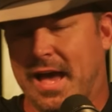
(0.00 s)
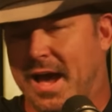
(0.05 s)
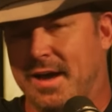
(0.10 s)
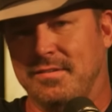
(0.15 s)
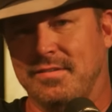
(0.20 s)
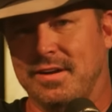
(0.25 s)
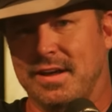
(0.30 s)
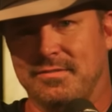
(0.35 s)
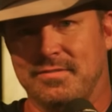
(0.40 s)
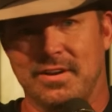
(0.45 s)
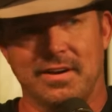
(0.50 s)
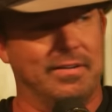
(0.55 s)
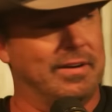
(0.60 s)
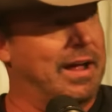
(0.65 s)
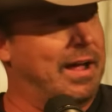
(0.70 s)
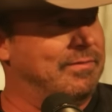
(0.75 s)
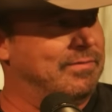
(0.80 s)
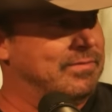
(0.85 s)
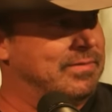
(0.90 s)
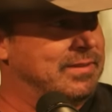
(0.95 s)

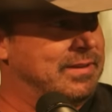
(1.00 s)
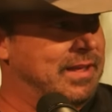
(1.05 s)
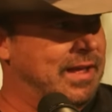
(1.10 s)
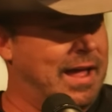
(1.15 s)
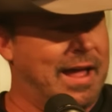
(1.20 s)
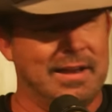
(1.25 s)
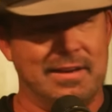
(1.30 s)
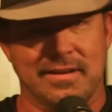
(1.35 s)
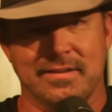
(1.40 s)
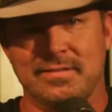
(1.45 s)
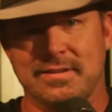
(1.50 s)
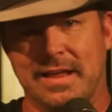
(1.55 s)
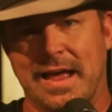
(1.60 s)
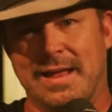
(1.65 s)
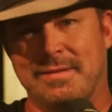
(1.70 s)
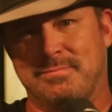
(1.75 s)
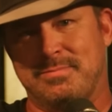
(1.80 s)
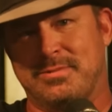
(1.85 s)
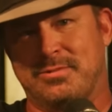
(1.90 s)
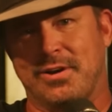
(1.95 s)

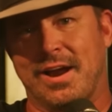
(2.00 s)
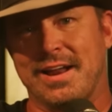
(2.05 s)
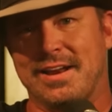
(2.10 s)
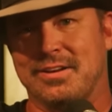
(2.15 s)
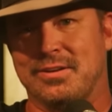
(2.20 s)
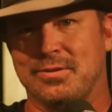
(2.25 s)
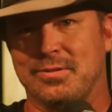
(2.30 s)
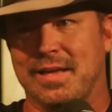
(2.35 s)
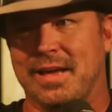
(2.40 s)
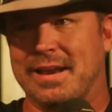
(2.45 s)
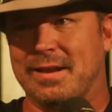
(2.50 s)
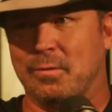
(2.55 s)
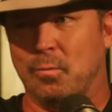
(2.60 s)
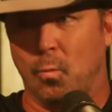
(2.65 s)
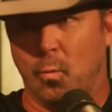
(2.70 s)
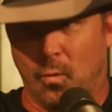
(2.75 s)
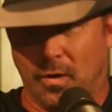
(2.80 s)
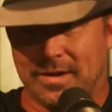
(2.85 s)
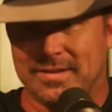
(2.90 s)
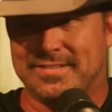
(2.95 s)
I try to do that
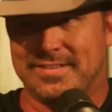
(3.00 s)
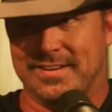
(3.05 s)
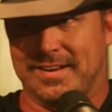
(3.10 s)
once a